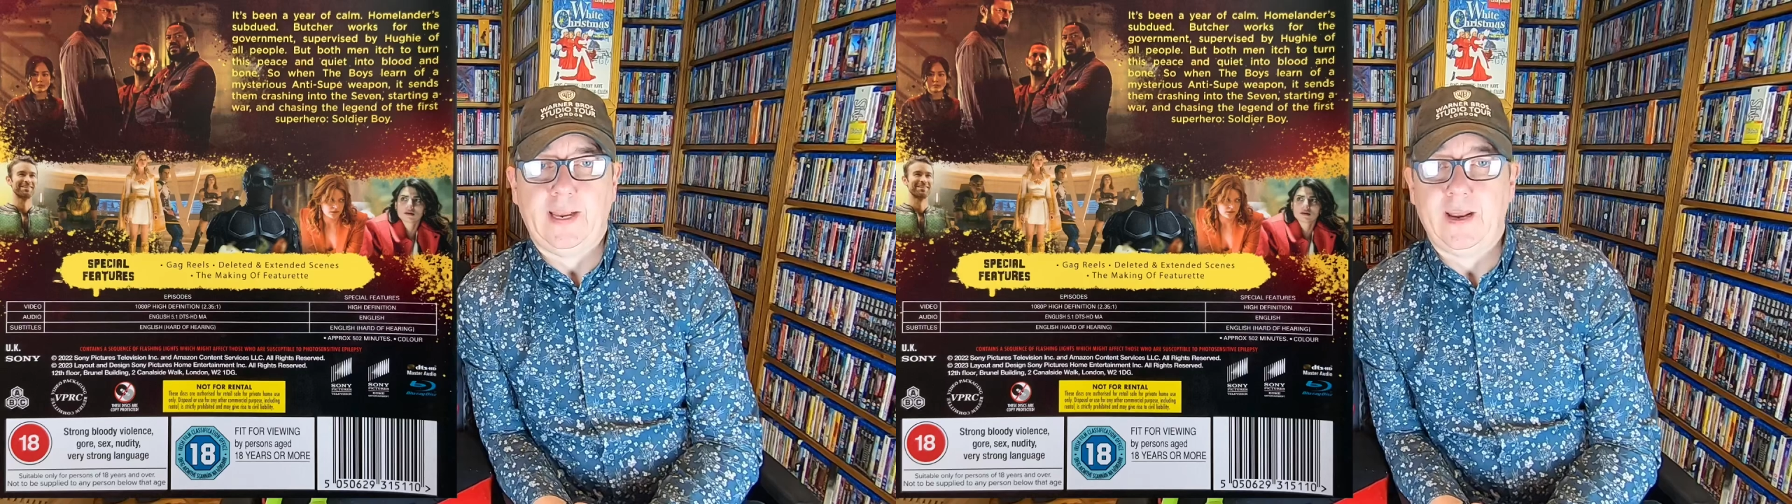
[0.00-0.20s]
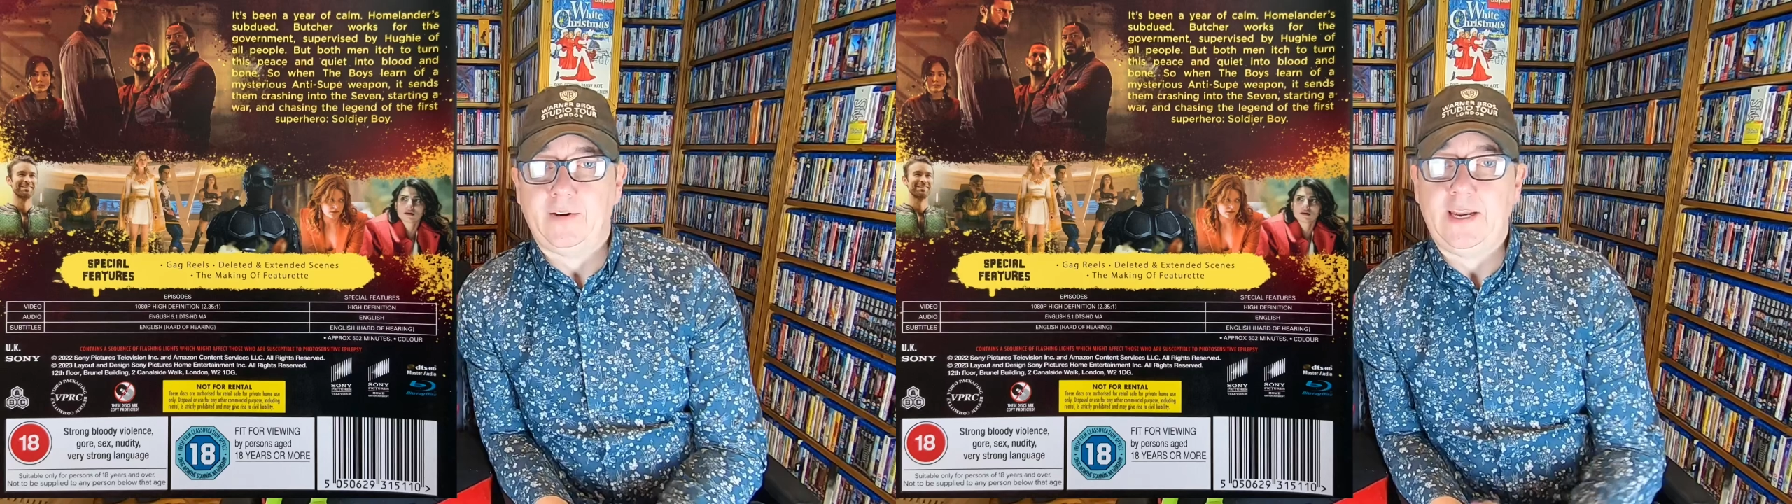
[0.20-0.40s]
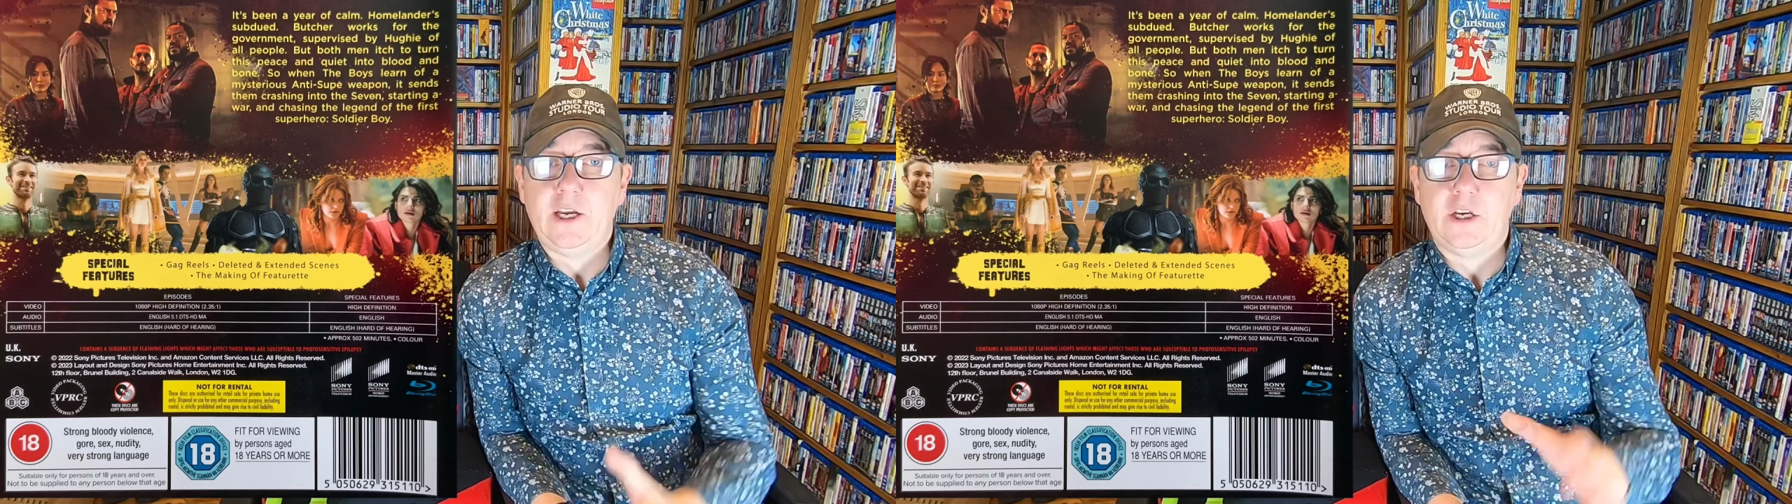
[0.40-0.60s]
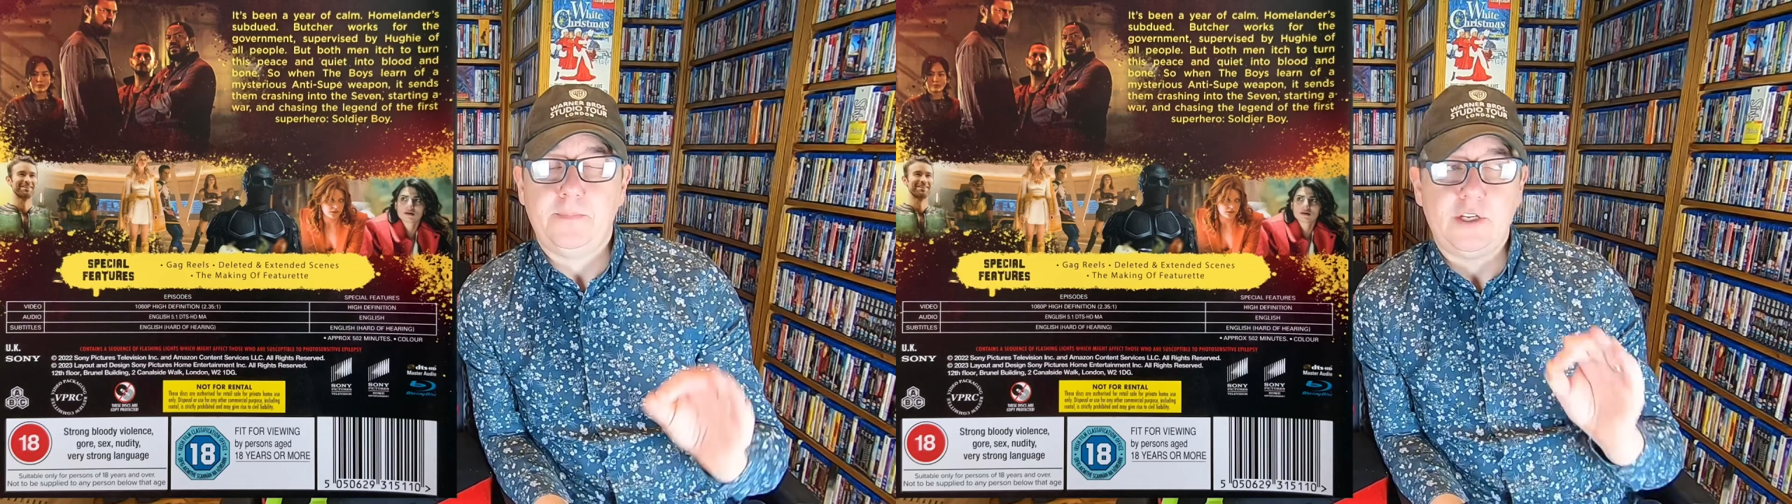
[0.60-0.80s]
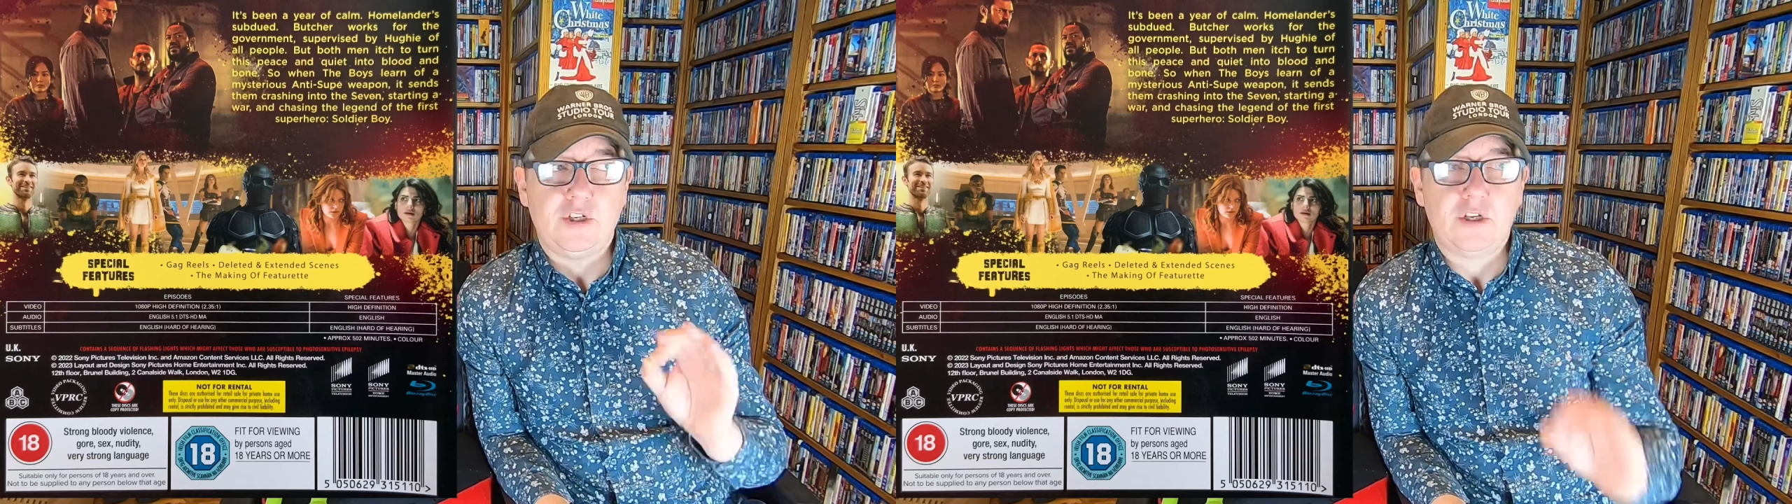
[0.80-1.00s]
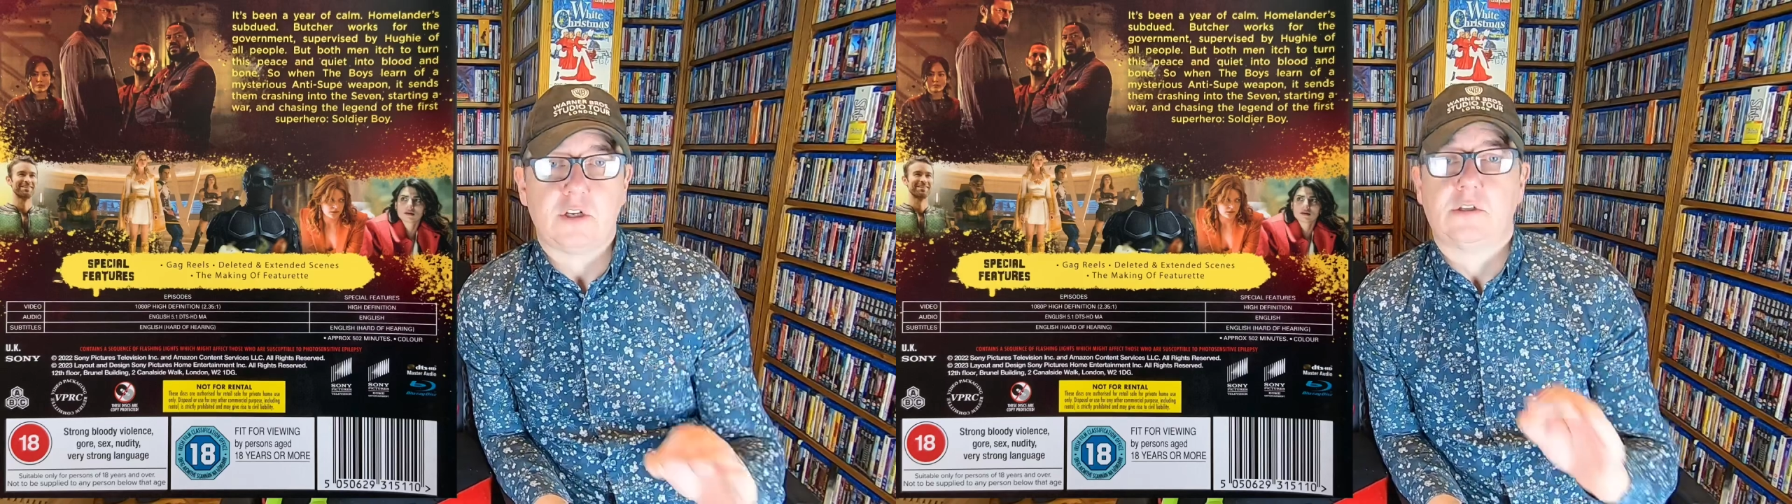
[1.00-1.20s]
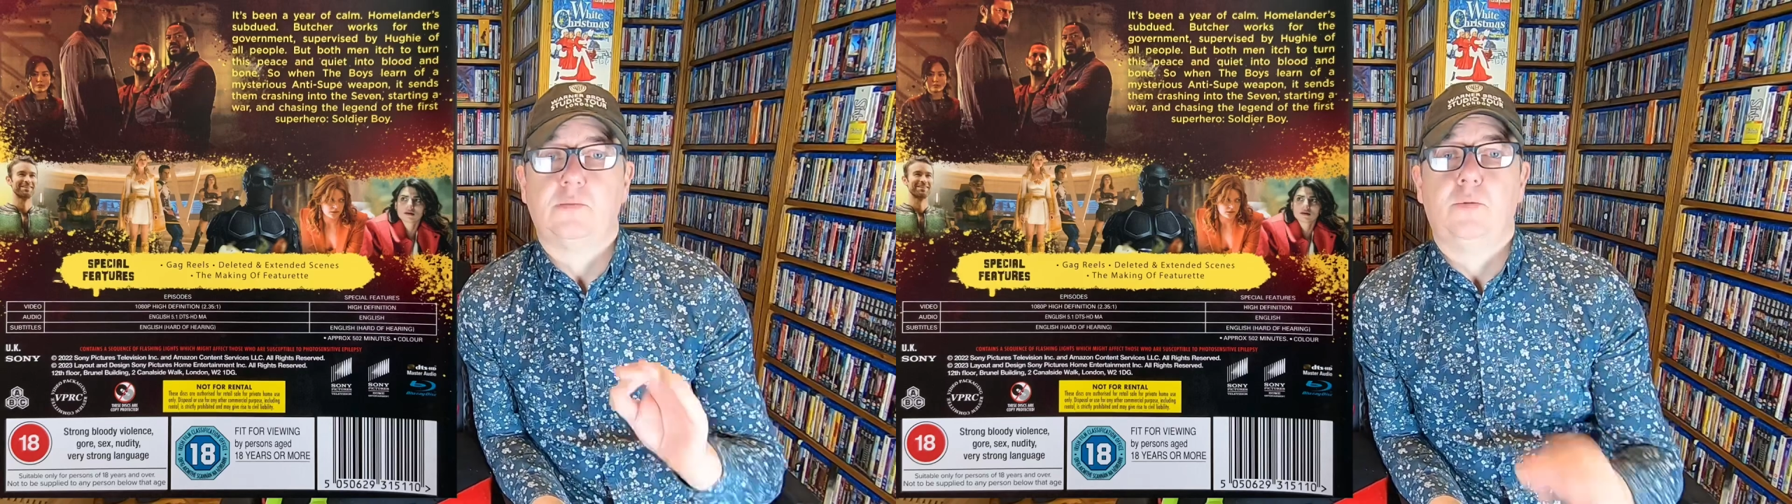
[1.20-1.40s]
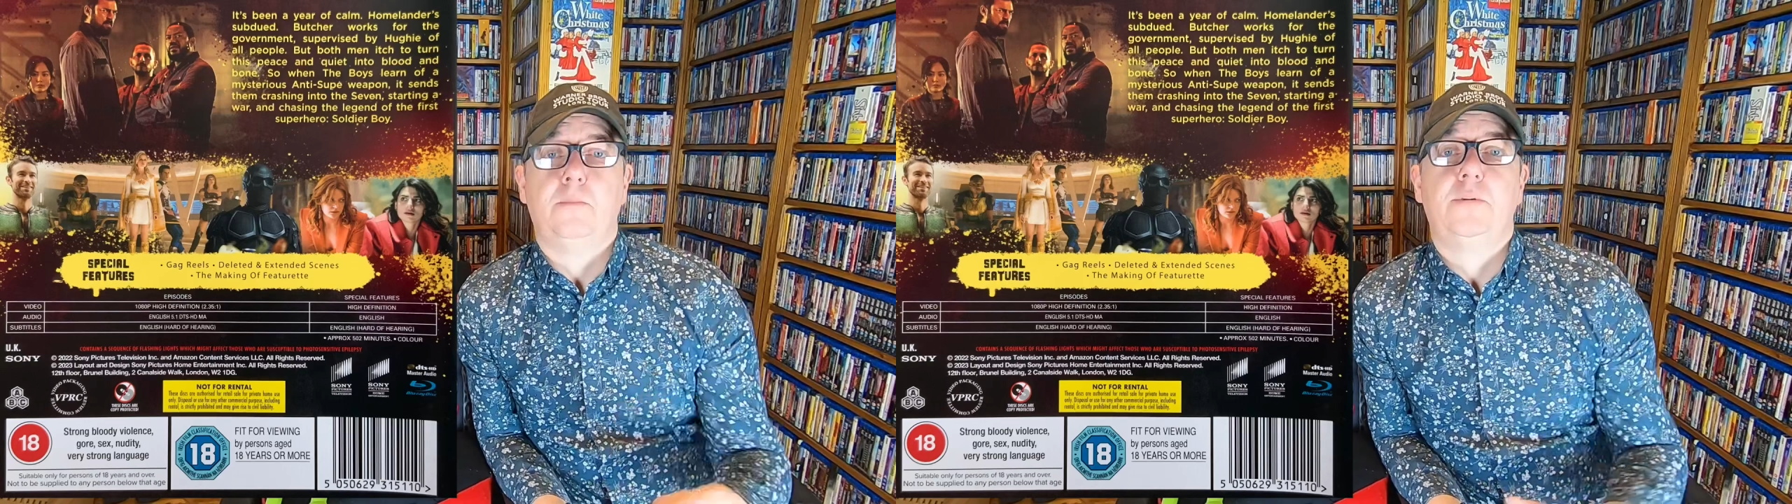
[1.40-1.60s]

Now, he could be just what